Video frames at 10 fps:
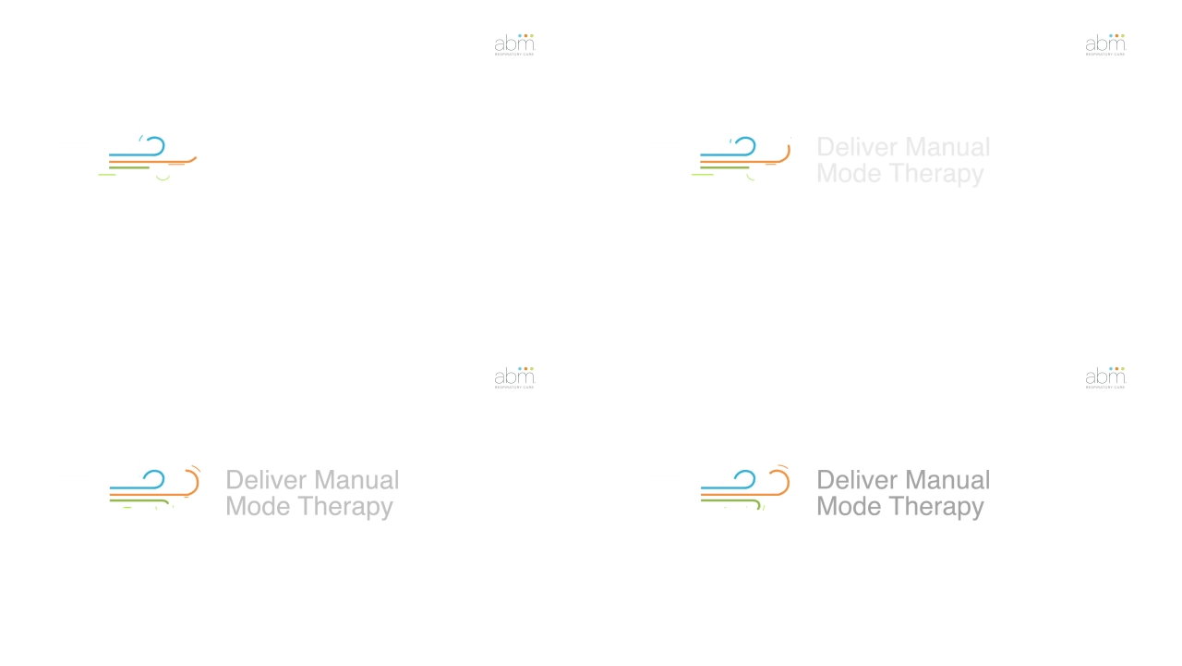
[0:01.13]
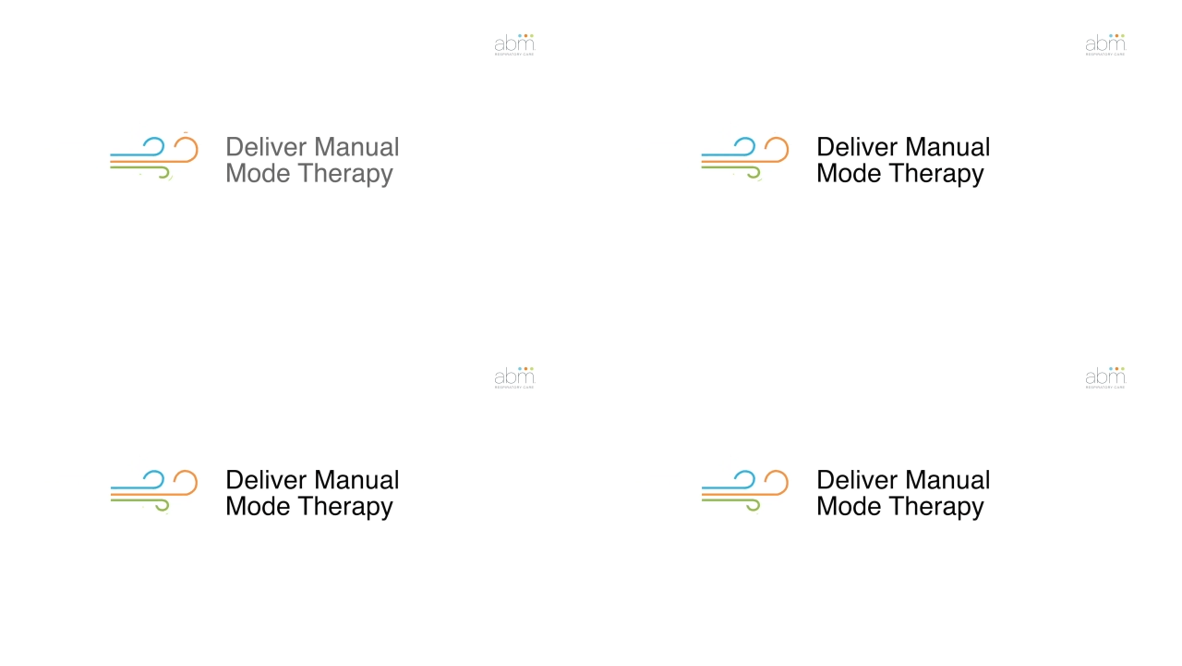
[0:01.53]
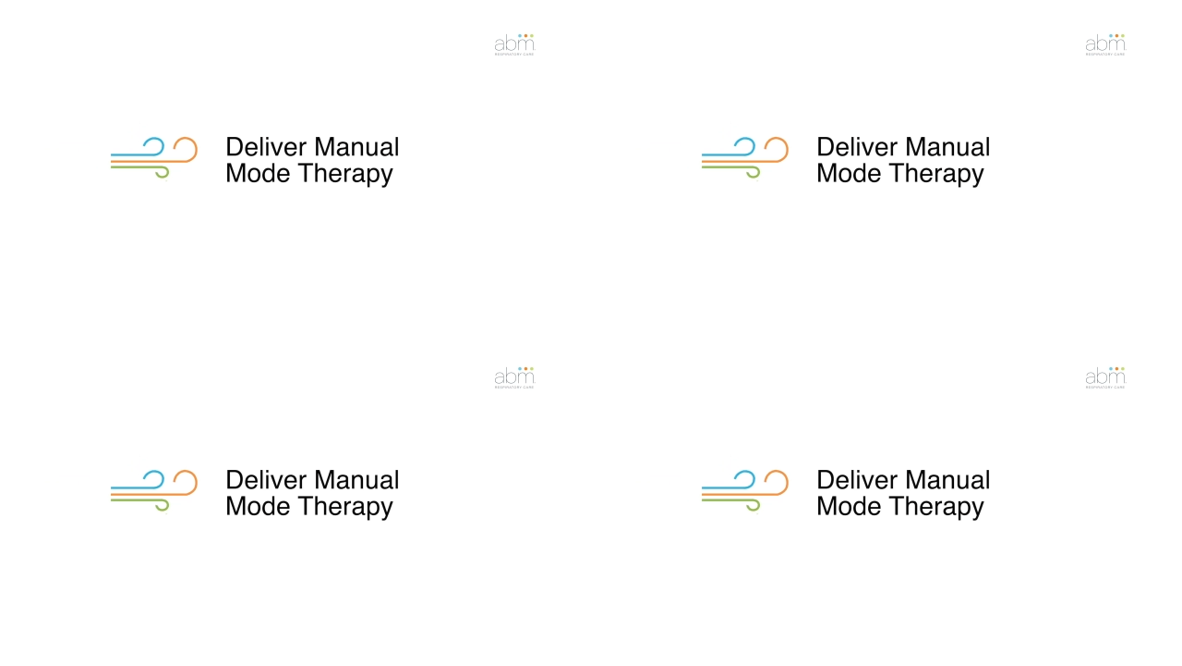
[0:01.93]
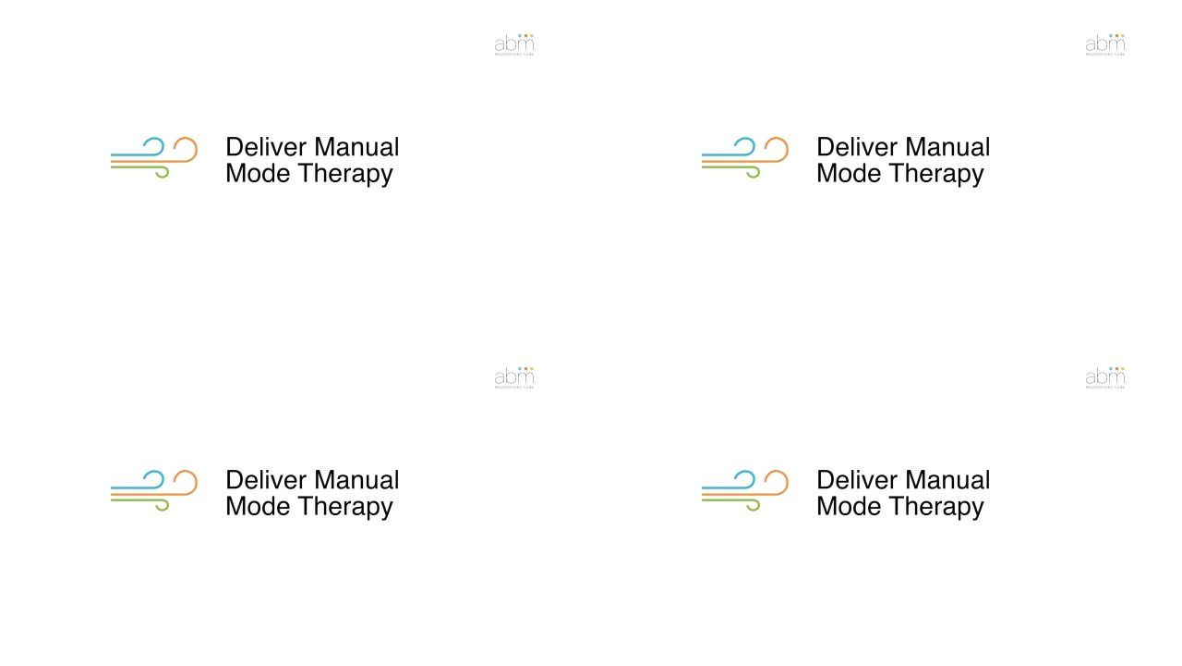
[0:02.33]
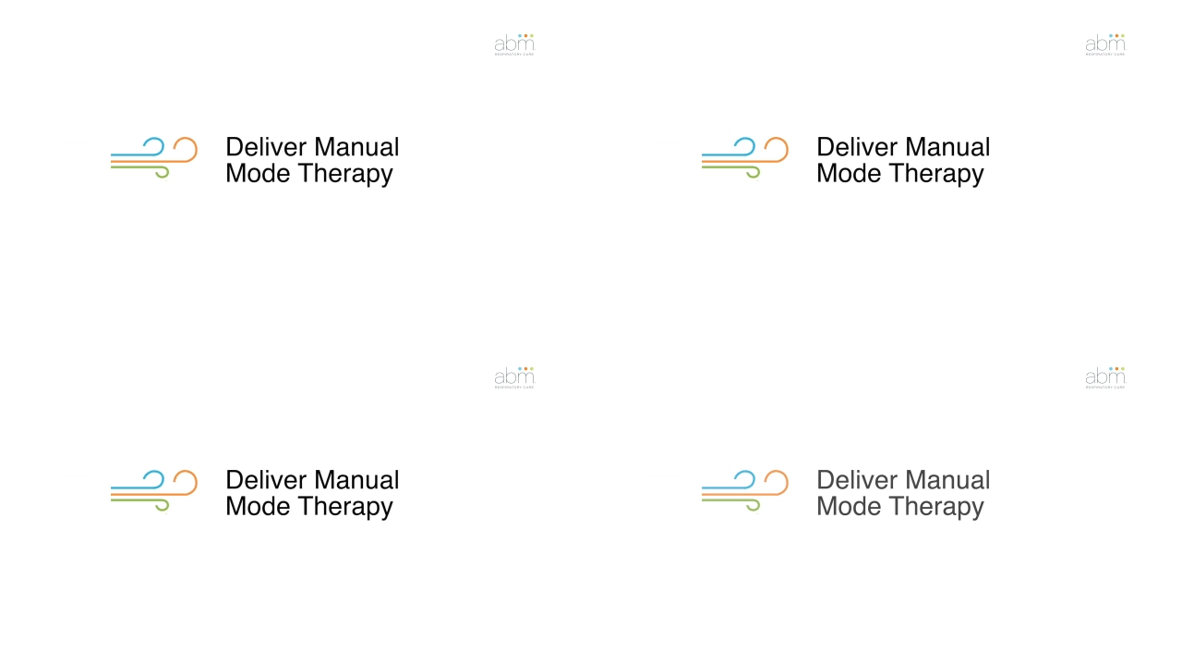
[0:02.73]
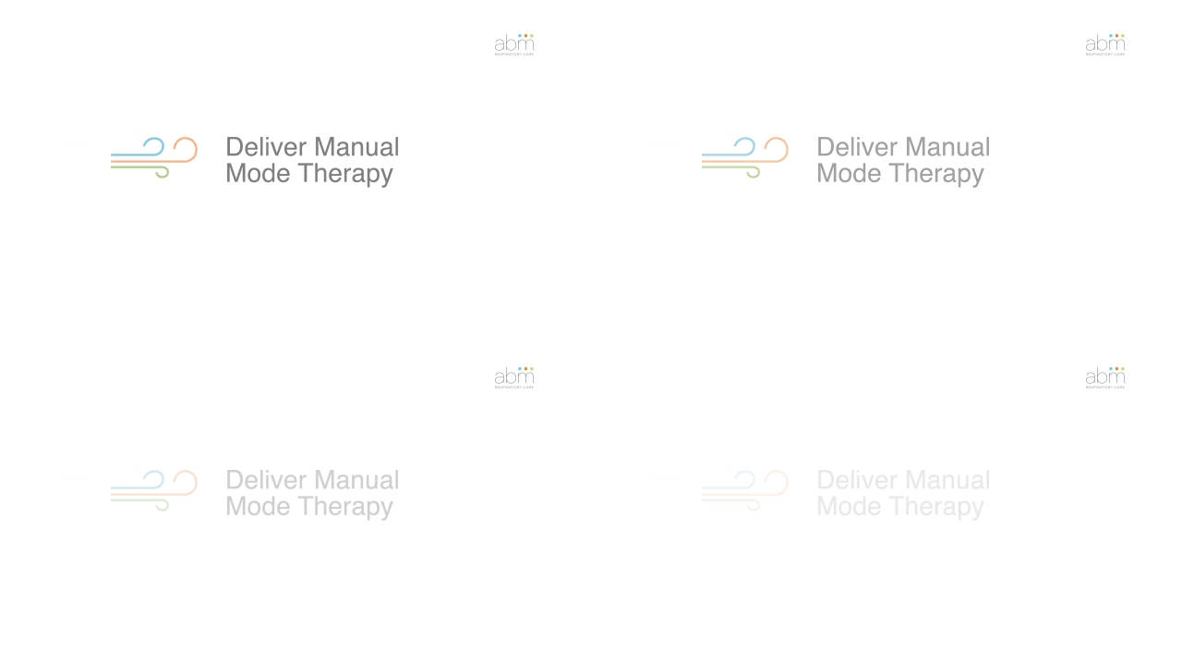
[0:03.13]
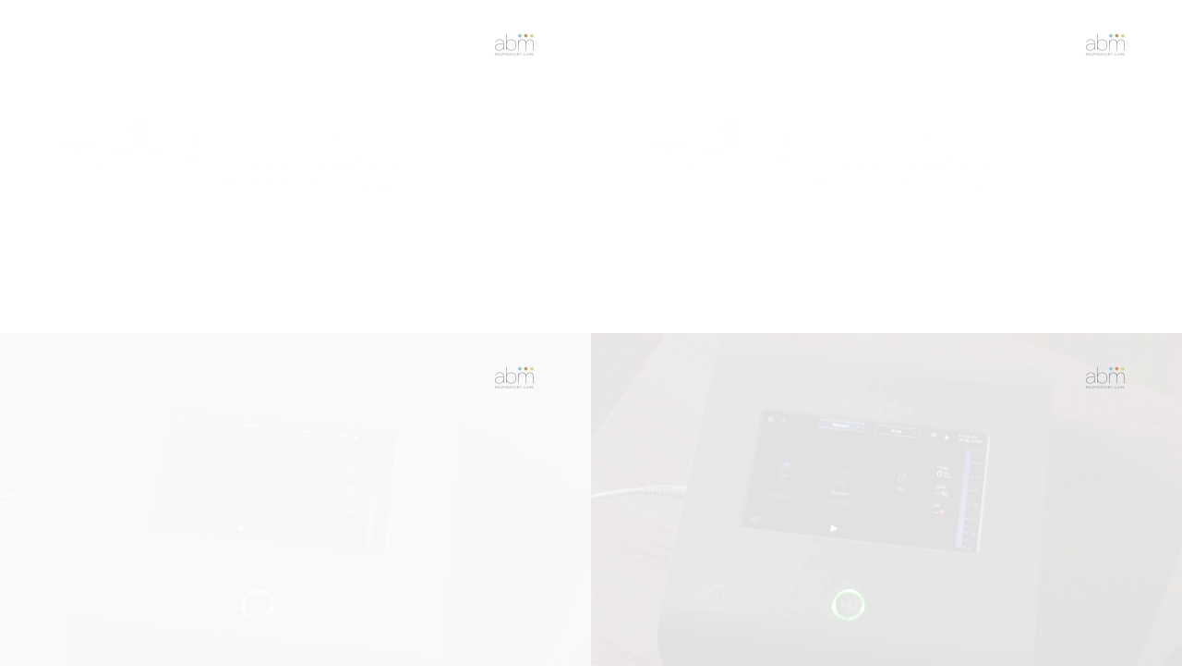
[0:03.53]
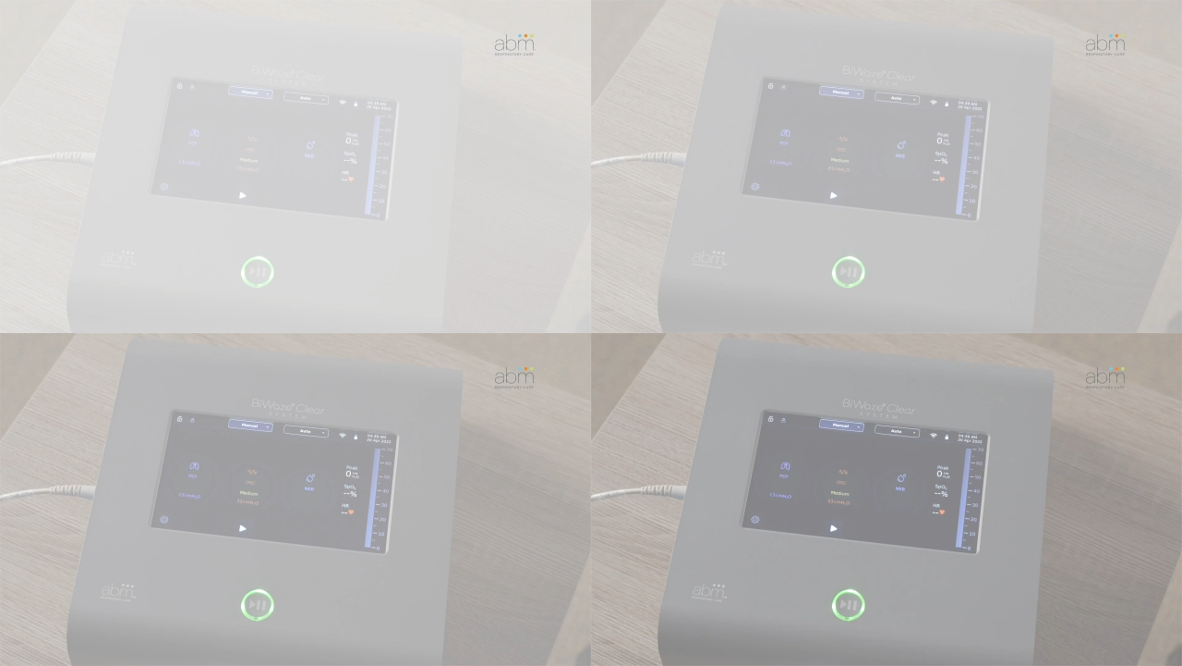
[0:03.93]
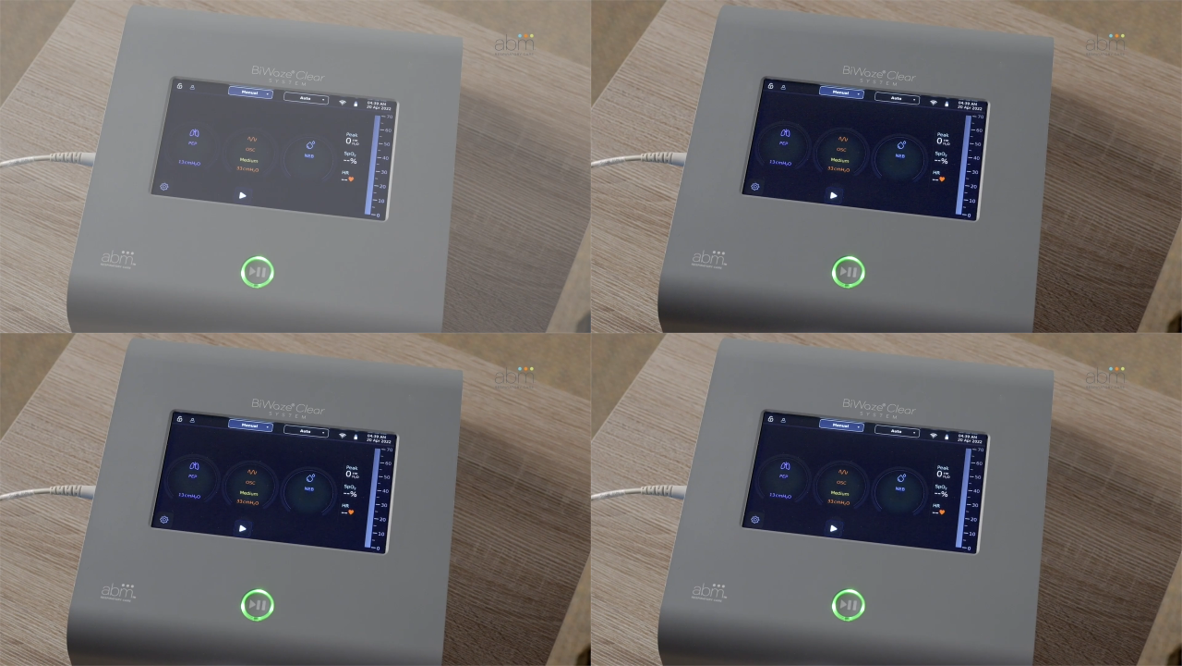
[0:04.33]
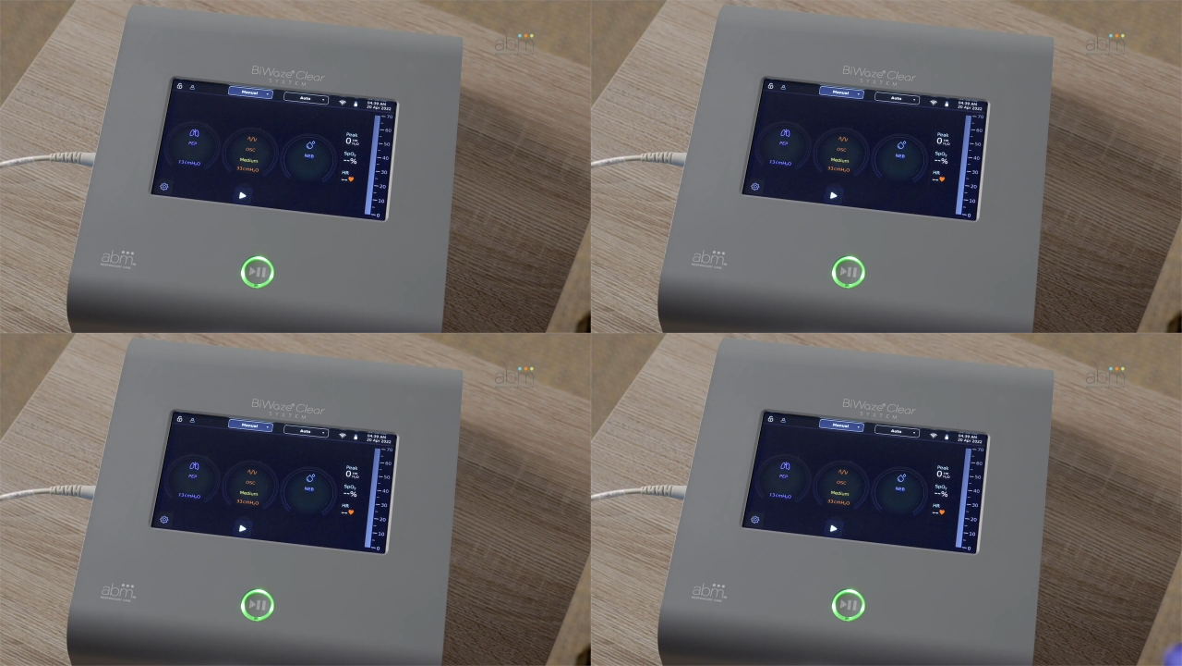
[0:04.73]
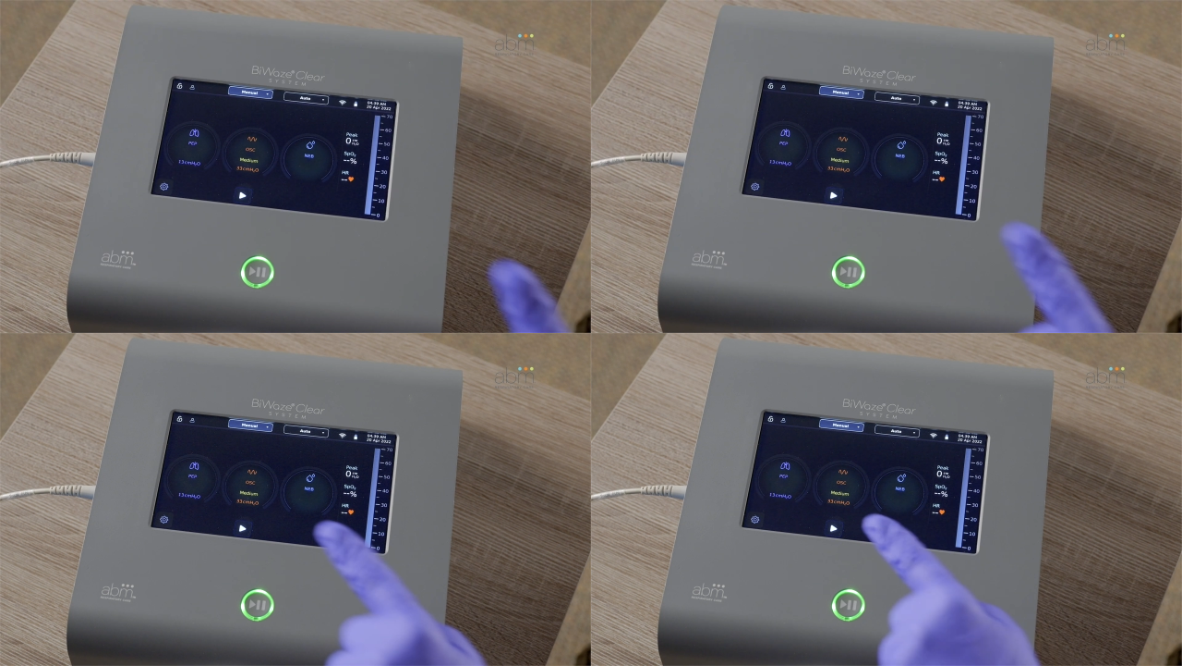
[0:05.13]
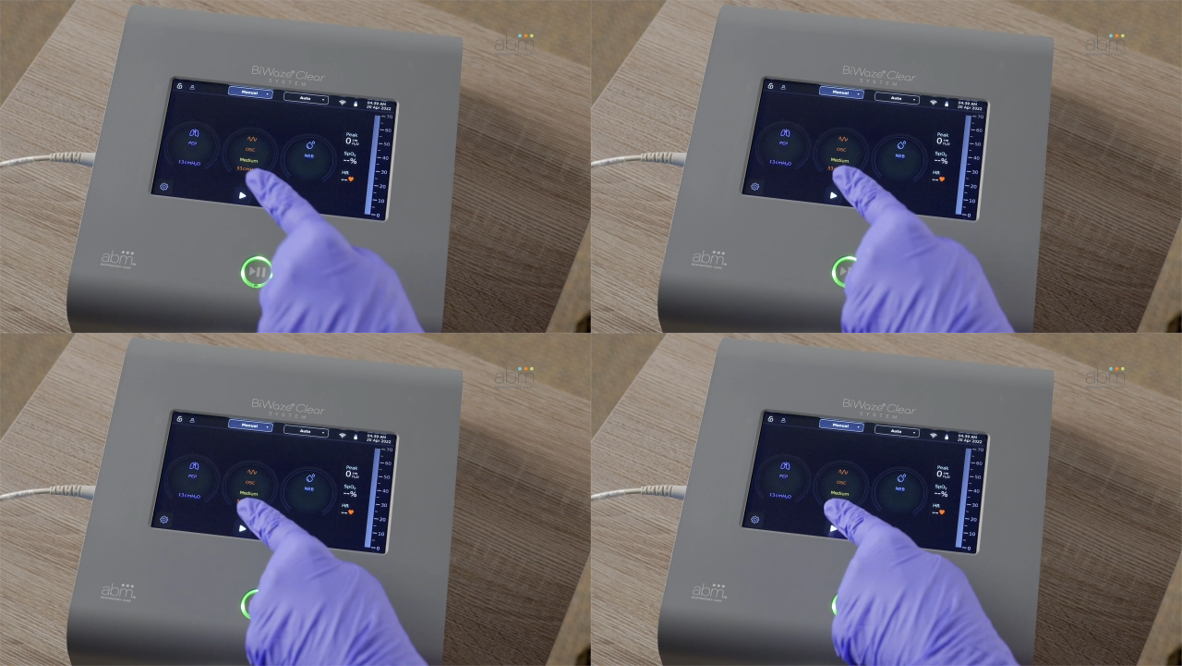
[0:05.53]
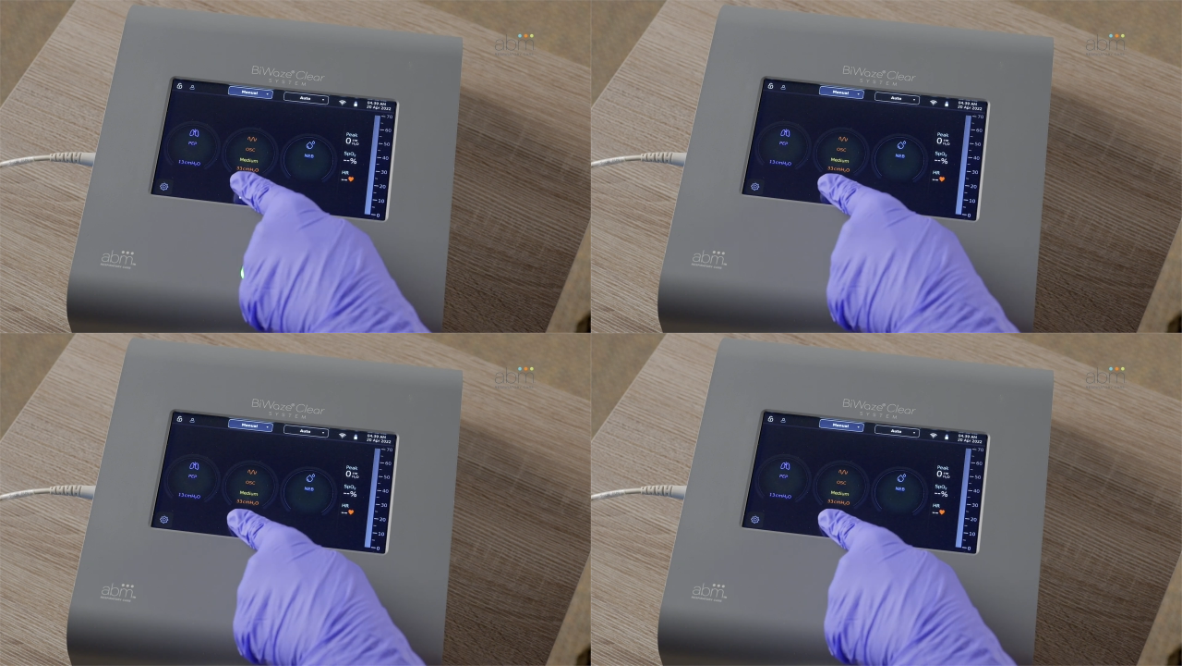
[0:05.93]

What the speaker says: Nobody's mouth can be seen.